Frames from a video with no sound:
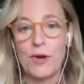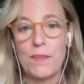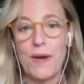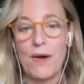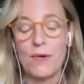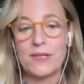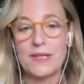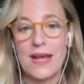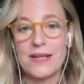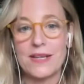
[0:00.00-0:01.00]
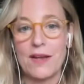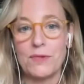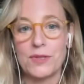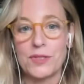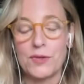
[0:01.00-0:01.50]
about as I
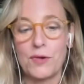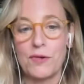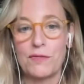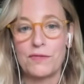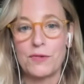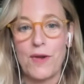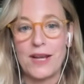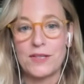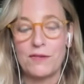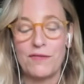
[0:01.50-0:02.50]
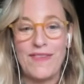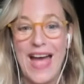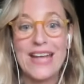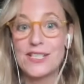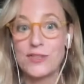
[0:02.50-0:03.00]
was sort of trying to
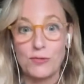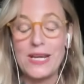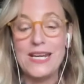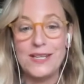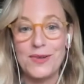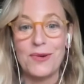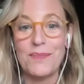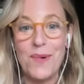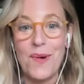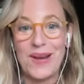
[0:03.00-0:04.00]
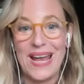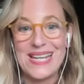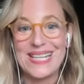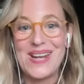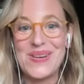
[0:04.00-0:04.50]
fast read your book,
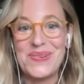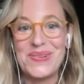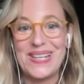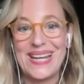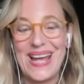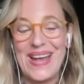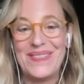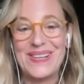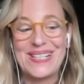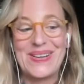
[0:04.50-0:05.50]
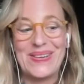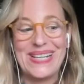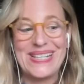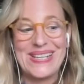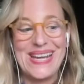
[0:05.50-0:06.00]
as I knew that I was
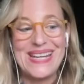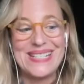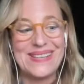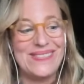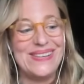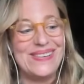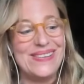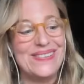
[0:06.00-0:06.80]
going to interview you.